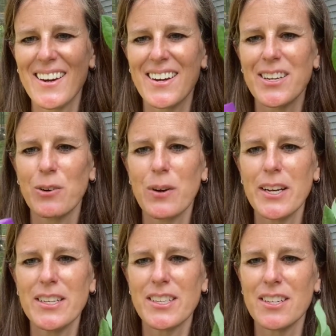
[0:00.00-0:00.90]
you're
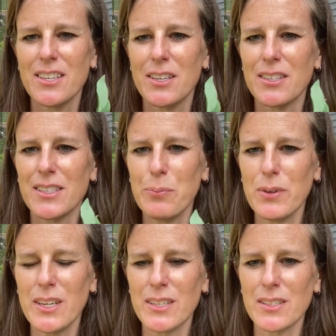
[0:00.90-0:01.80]
ready to dip
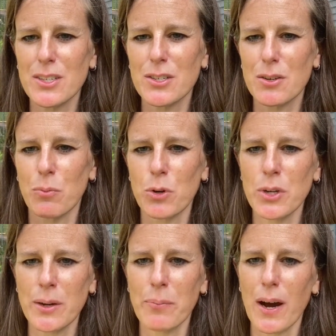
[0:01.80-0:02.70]
it into some
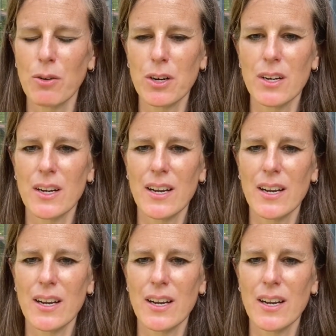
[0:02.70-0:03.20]
rooting powder